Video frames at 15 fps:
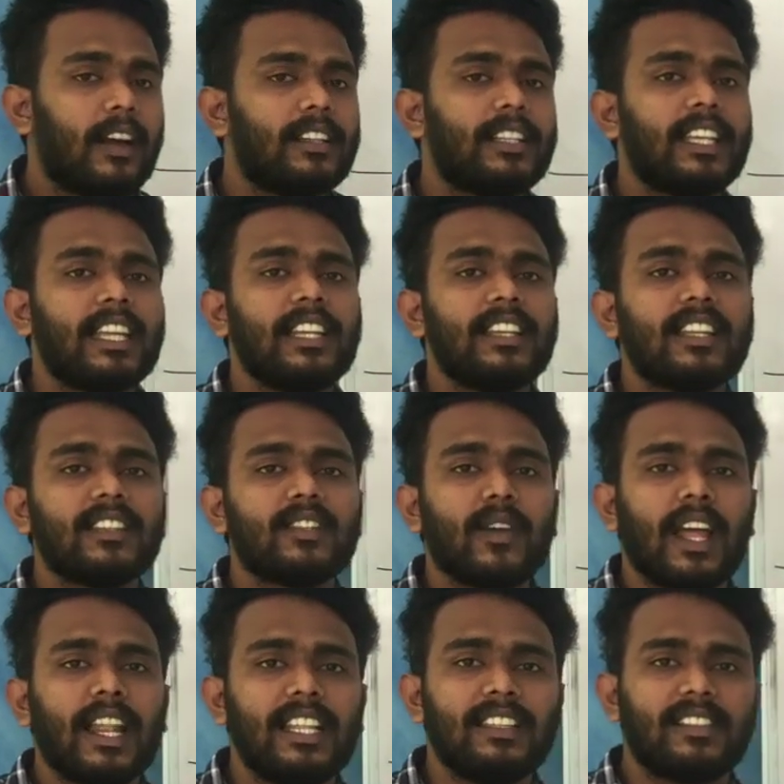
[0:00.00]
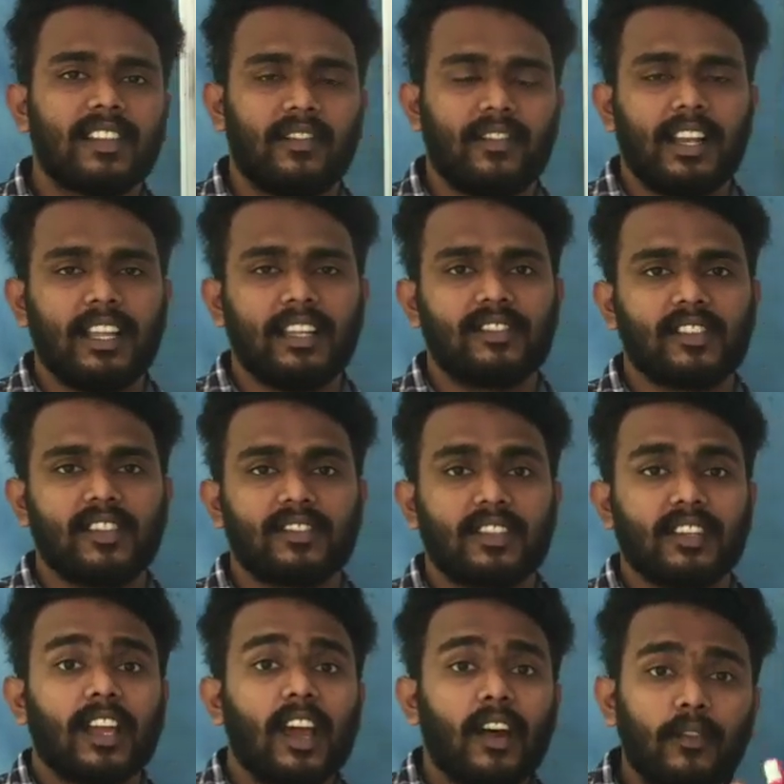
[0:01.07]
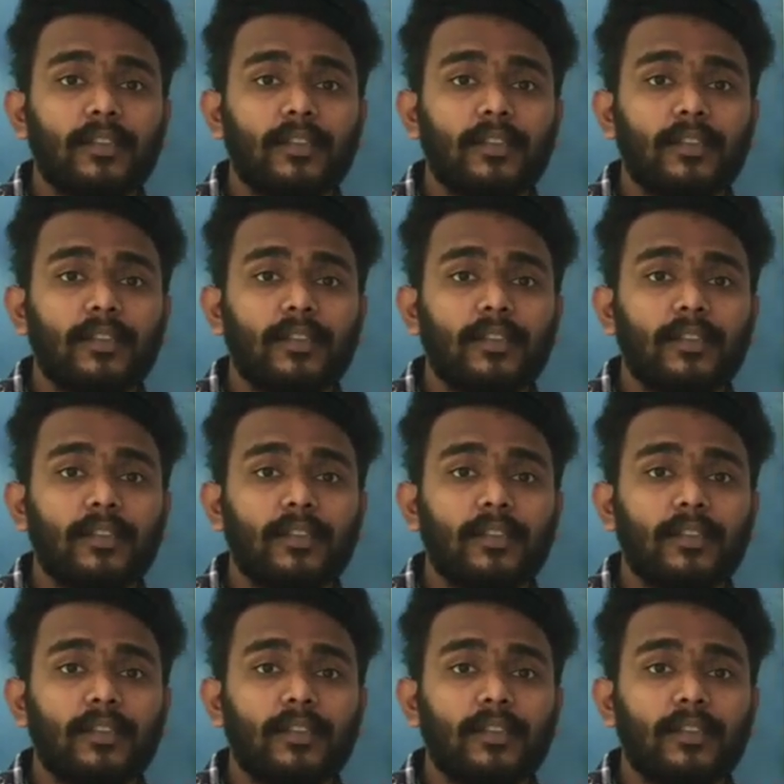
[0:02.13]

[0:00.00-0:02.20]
the Indus Valley civilization